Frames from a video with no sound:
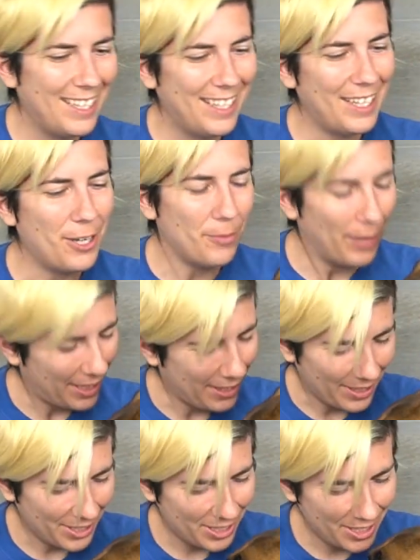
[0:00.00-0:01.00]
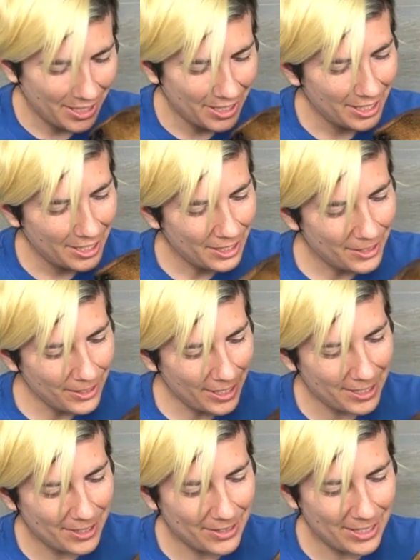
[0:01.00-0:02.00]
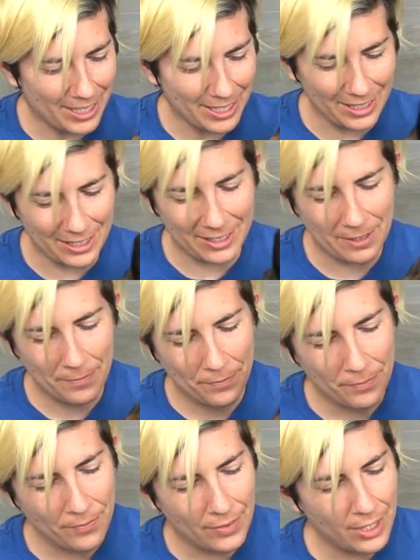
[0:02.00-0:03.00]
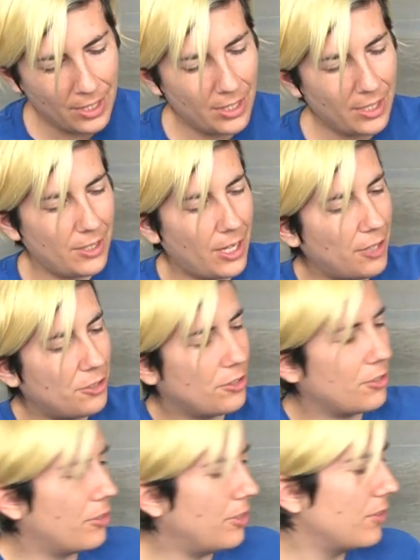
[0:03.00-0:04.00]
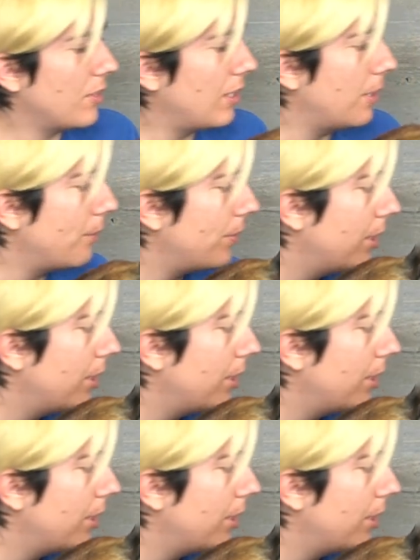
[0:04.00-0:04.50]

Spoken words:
Oh my gosh. You guys are ridiculous. I'll just throw this on him.